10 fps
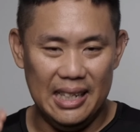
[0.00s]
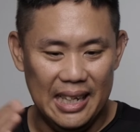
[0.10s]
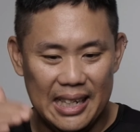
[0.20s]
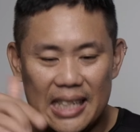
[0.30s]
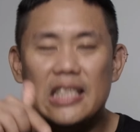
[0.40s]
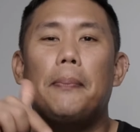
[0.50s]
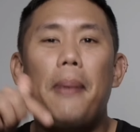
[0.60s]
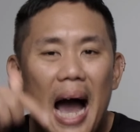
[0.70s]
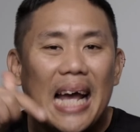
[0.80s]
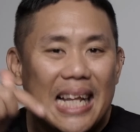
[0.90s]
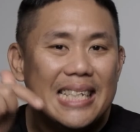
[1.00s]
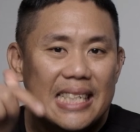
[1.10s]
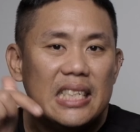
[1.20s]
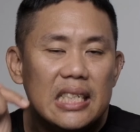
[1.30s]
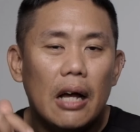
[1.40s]
It is the pilot
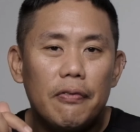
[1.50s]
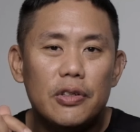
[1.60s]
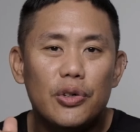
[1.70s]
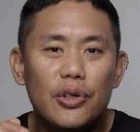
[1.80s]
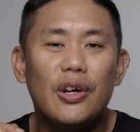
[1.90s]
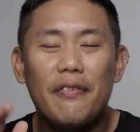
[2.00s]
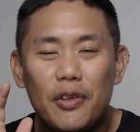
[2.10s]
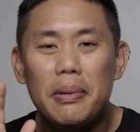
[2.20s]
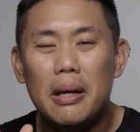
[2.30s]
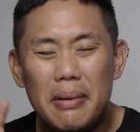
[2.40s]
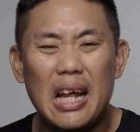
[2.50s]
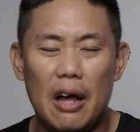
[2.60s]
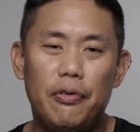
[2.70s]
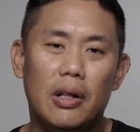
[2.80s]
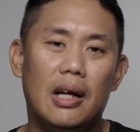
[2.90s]
itself, so you have to be a bit
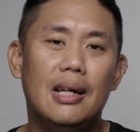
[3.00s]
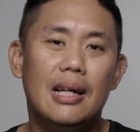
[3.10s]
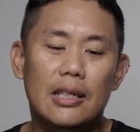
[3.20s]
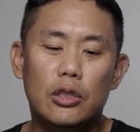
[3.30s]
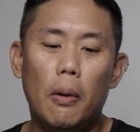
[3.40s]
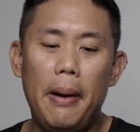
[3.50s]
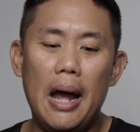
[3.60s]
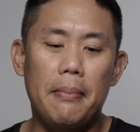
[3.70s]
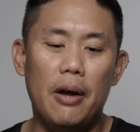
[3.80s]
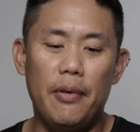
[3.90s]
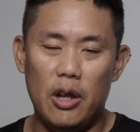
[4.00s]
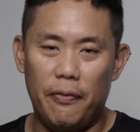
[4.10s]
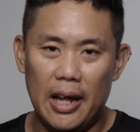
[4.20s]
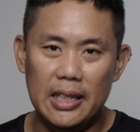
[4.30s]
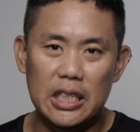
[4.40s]
careful. So bear in mind when you're
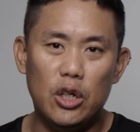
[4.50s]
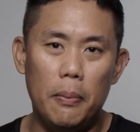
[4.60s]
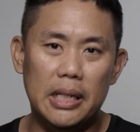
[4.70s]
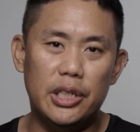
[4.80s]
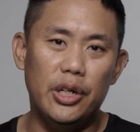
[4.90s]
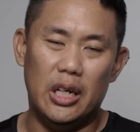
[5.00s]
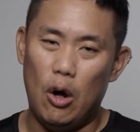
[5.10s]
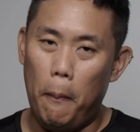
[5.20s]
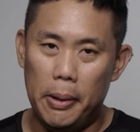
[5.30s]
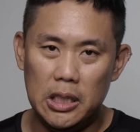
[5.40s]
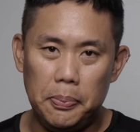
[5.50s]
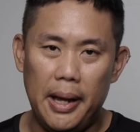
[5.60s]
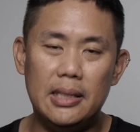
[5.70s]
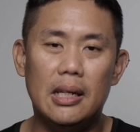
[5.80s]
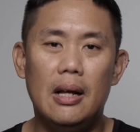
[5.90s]
flying this drone, make sure you're in an open
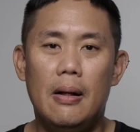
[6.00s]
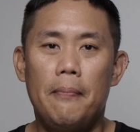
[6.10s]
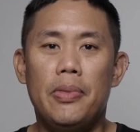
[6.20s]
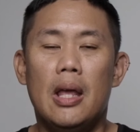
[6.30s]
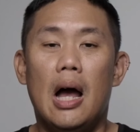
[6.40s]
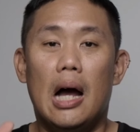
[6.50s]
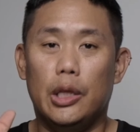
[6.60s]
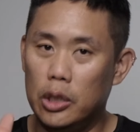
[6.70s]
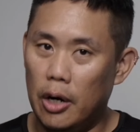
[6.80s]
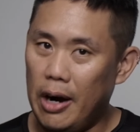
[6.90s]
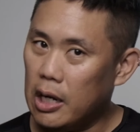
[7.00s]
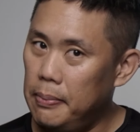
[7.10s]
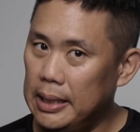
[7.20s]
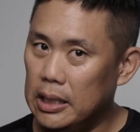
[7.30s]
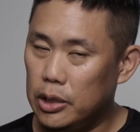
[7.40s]
space. I do not
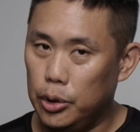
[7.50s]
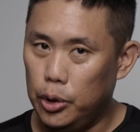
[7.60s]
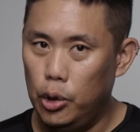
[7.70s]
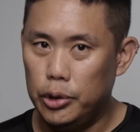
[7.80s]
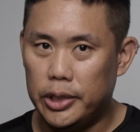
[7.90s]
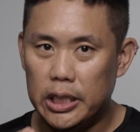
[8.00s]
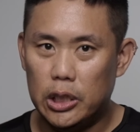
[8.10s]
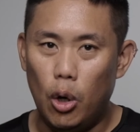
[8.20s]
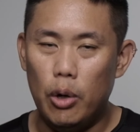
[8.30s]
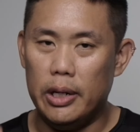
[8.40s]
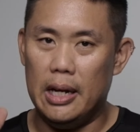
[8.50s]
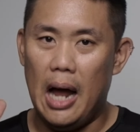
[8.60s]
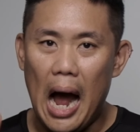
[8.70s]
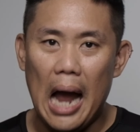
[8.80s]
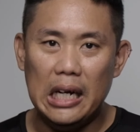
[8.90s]
recommend it to use this drone in
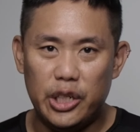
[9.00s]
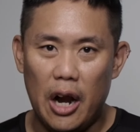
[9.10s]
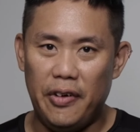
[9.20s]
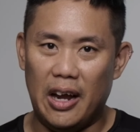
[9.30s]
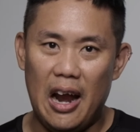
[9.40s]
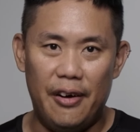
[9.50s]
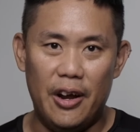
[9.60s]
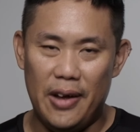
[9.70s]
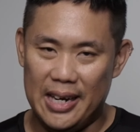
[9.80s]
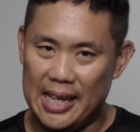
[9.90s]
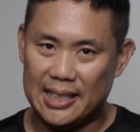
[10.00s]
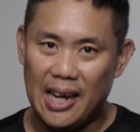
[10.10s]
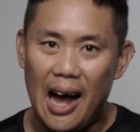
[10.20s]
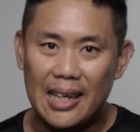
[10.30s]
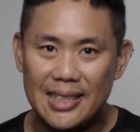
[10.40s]
high traffic area when there's
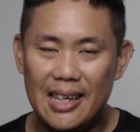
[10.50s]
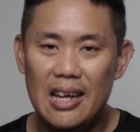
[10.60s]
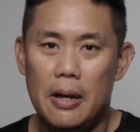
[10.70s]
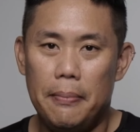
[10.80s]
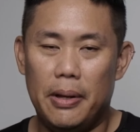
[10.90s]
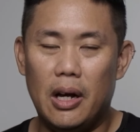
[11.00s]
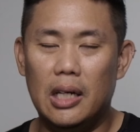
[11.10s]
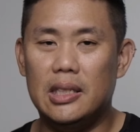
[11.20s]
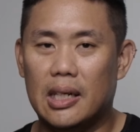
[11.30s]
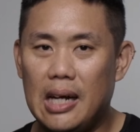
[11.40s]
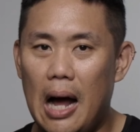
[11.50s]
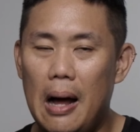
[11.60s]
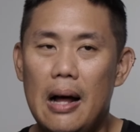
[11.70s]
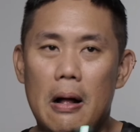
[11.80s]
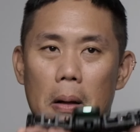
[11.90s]
cars, because the
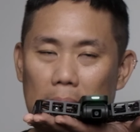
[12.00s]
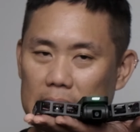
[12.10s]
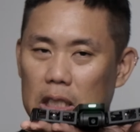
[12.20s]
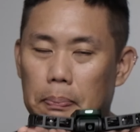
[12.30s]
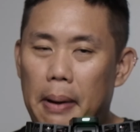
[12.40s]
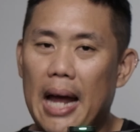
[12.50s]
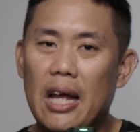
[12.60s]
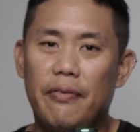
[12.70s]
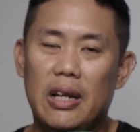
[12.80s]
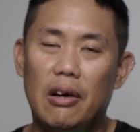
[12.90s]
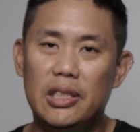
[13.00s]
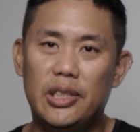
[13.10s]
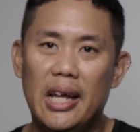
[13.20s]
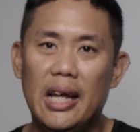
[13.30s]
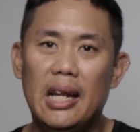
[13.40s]
car might just bang it without you
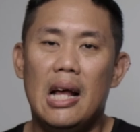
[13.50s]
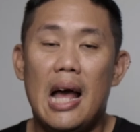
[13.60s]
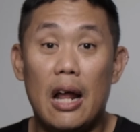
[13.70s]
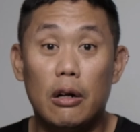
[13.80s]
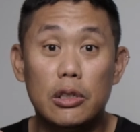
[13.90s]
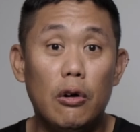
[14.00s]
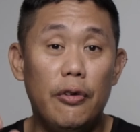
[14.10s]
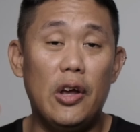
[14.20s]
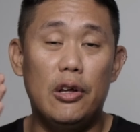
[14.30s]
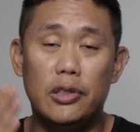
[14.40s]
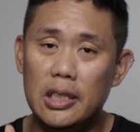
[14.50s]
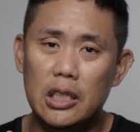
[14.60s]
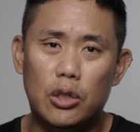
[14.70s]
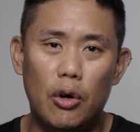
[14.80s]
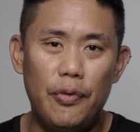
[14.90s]
seeing it. And also if you're using
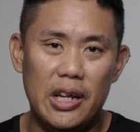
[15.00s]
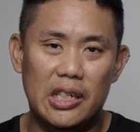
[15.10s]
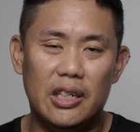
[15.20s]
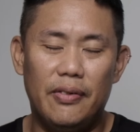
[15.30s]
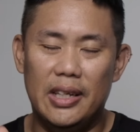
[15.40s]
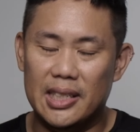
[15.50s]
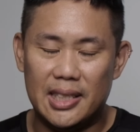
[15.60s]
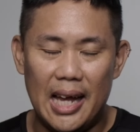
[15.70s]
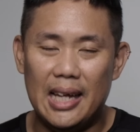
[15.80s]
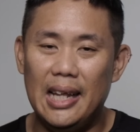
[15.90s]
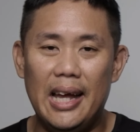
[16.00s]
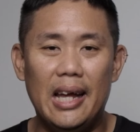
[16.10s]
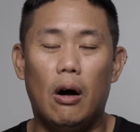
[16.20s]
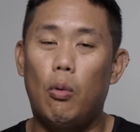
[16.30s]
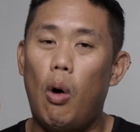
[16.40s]
this drone when you're
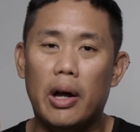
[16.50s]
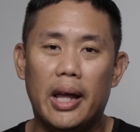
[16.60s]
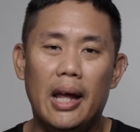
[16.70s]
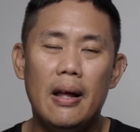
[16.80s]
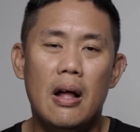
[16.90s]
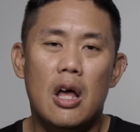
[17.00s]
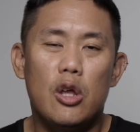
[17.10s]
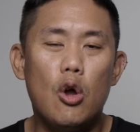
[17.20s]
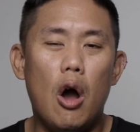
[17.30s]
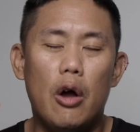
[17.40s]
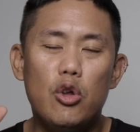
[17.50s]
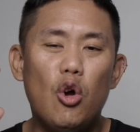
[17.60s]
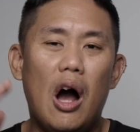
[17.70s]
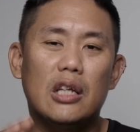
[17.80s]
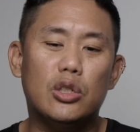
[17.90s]
cycling or walking,
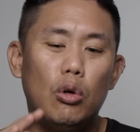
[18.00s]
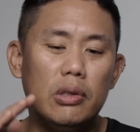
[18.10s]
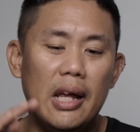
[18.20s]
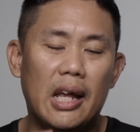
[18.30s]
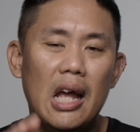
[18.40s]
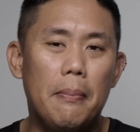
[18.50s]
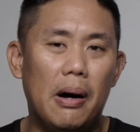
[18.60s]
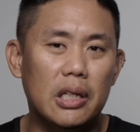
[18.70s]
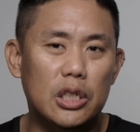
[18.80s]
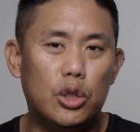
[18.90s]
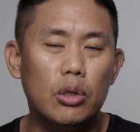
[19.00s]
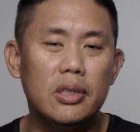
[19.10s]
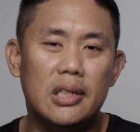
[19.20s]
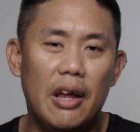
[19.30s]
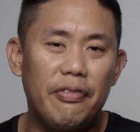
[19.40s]
you are so thinking about the
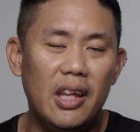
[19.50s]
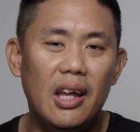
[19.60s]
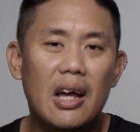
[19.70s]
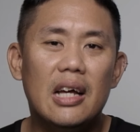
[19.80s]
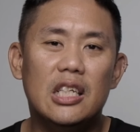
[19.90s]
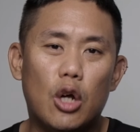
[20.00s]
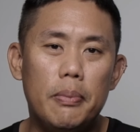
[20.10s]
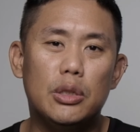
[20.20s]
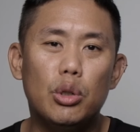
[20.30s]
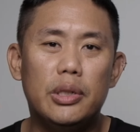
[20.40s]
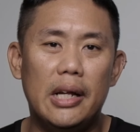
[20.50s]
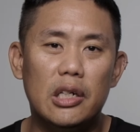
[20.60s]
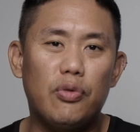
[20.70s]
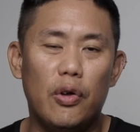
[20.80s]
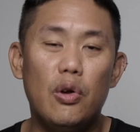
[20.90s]
drone safety, it's going to be so dangerous for